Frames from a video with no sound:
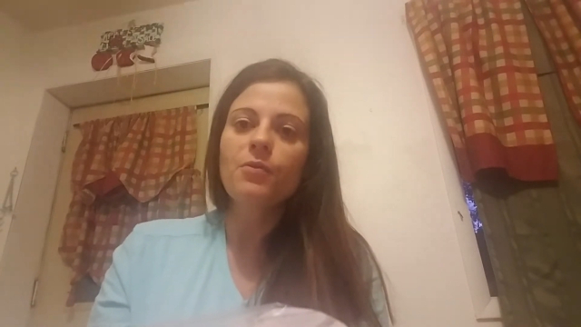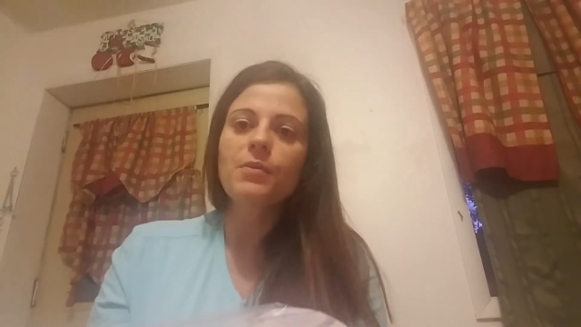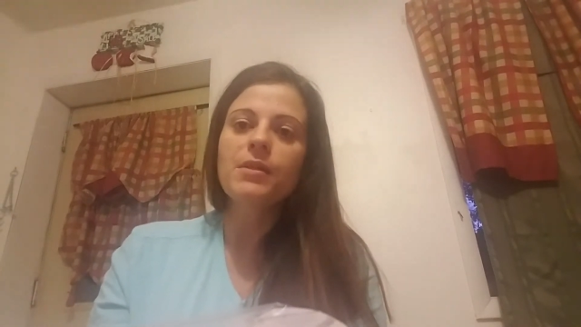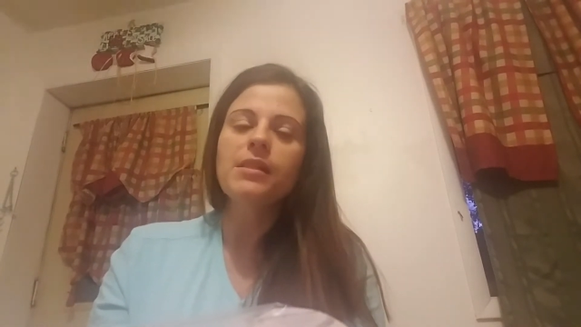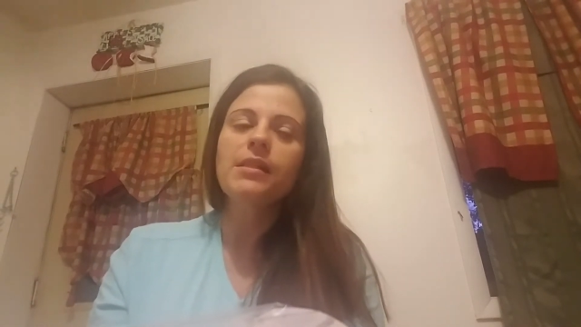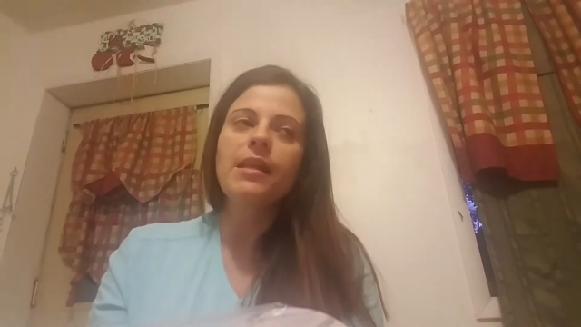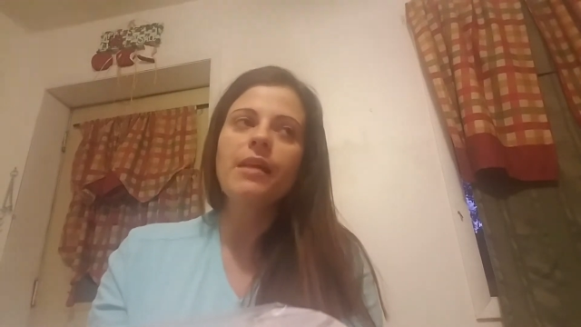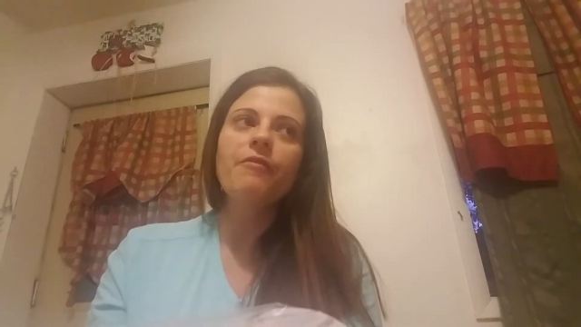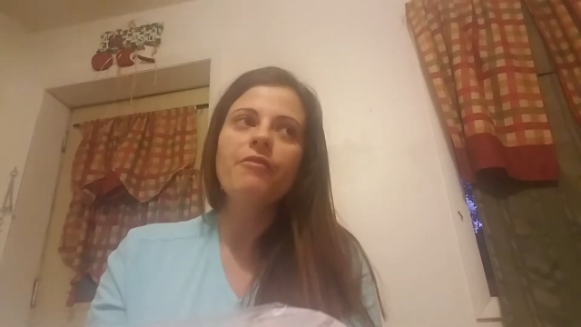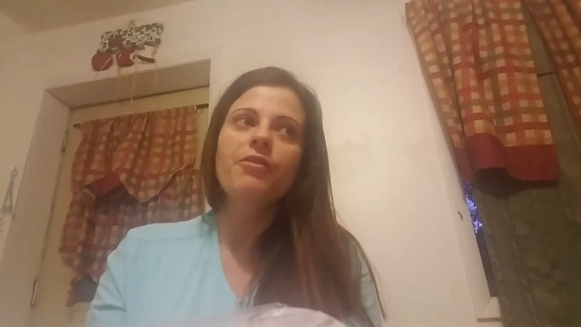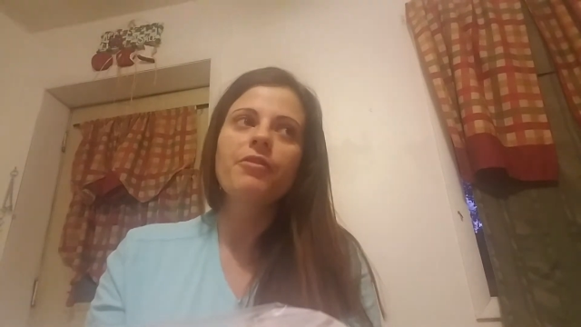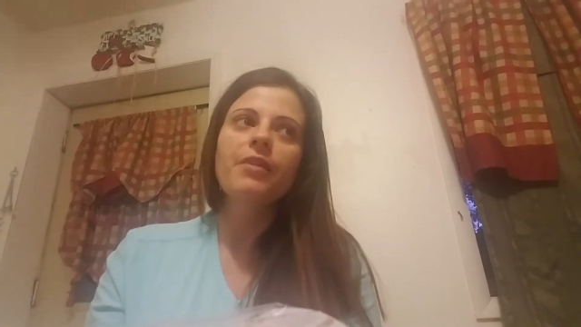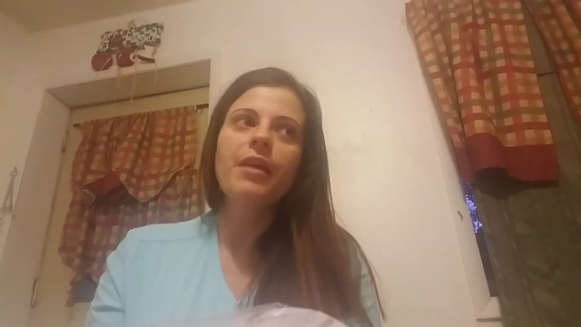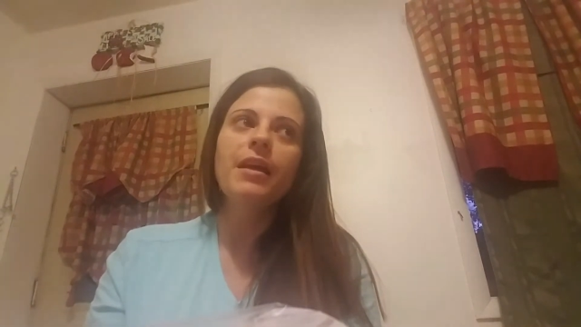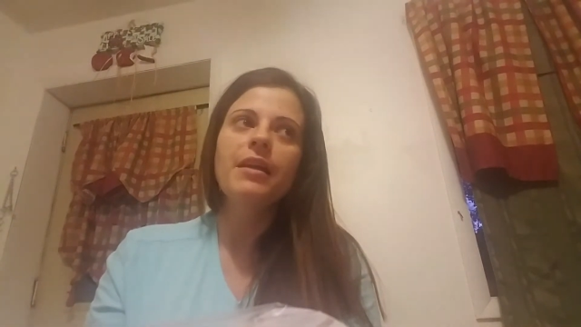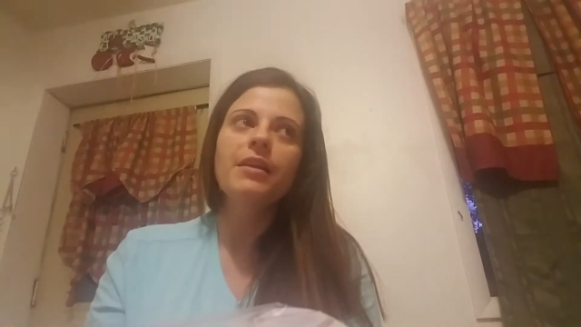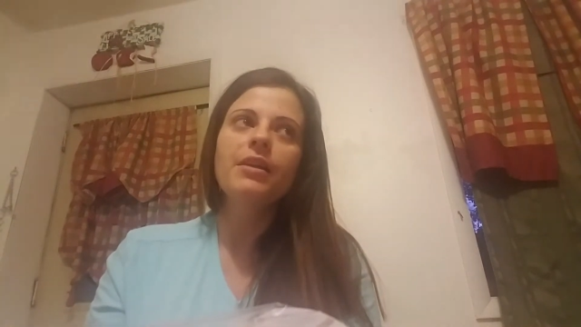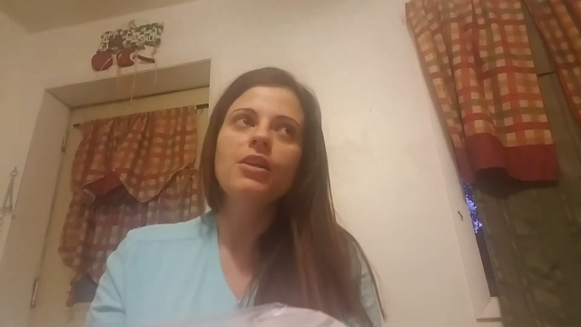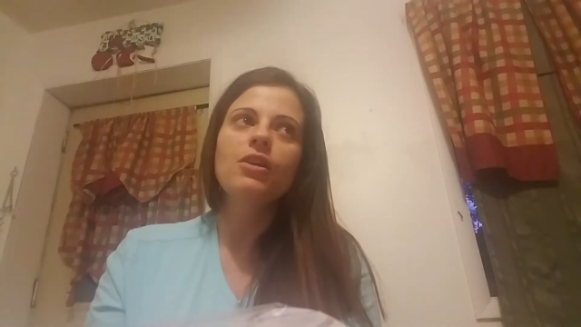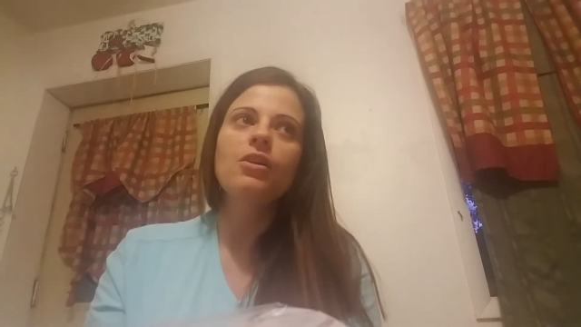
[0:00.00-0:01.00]
was never
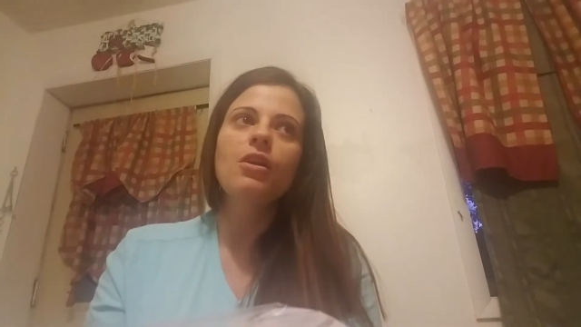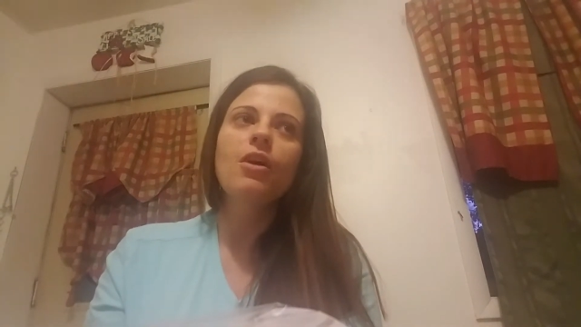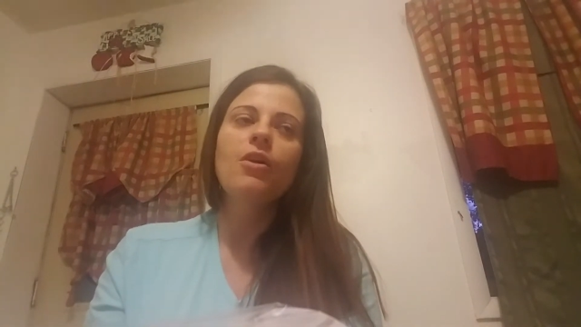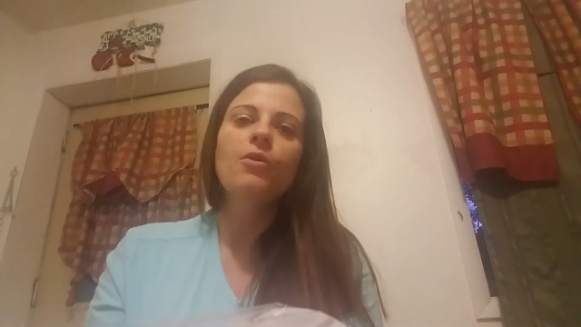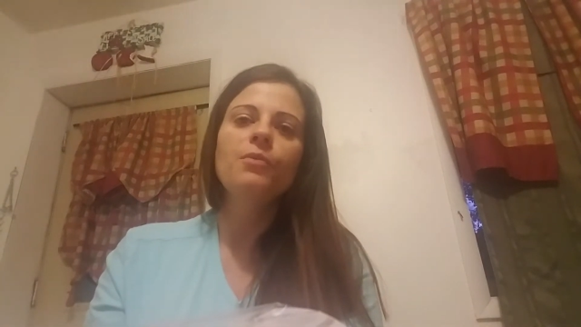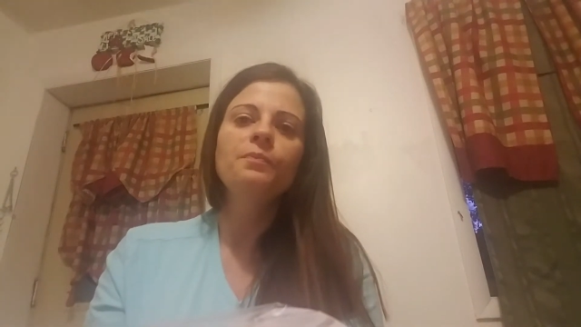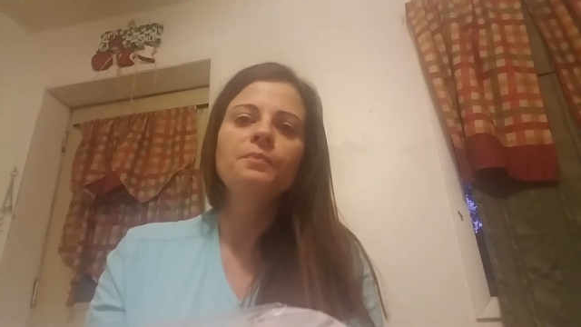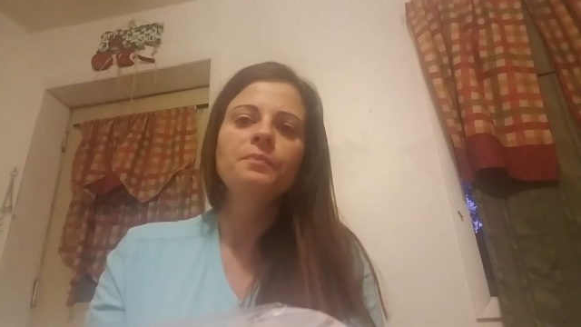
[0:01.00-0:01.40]
like and